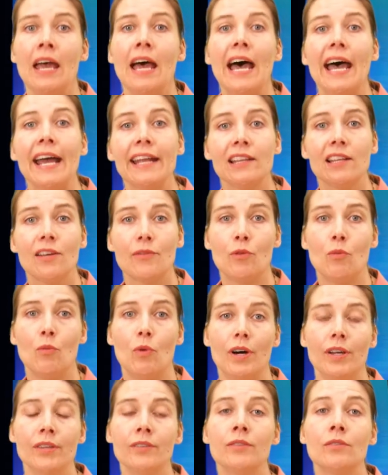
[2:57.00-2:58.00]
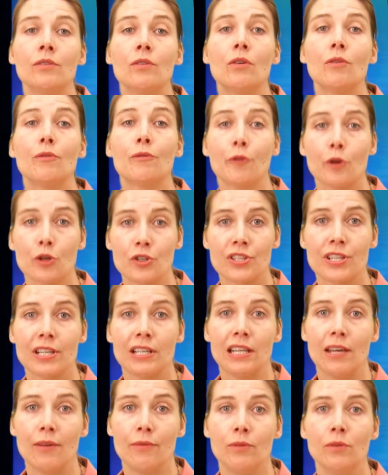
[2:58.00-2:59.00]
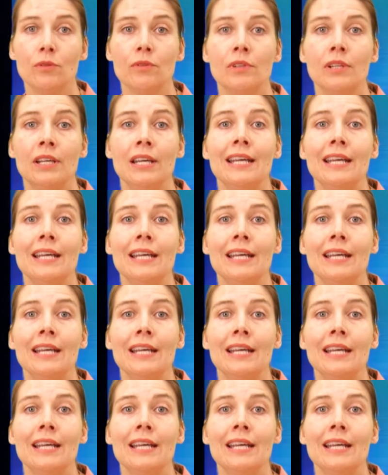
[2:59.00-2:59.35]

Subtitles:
At level 1 or first year level,